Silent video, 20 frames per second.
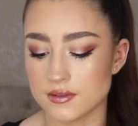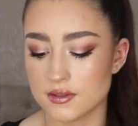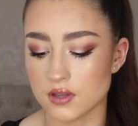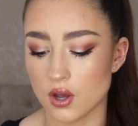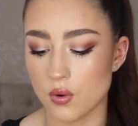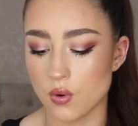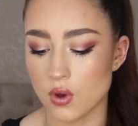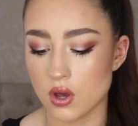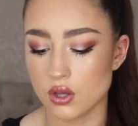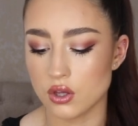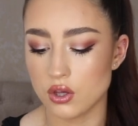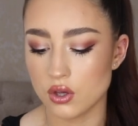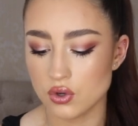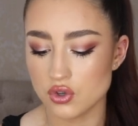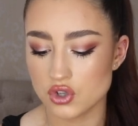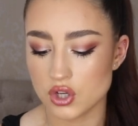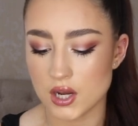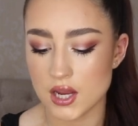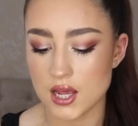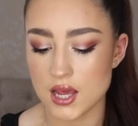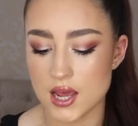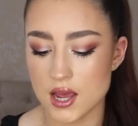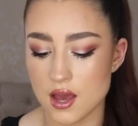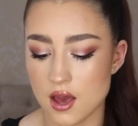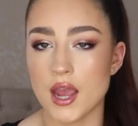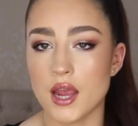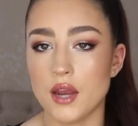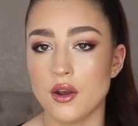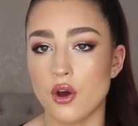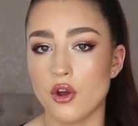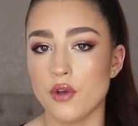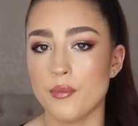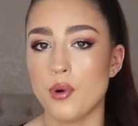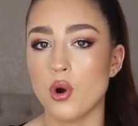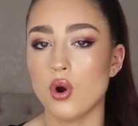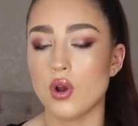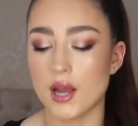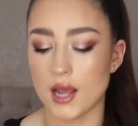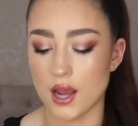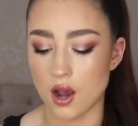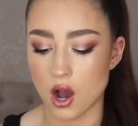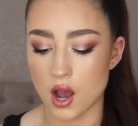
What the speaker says: So usually in Opoly,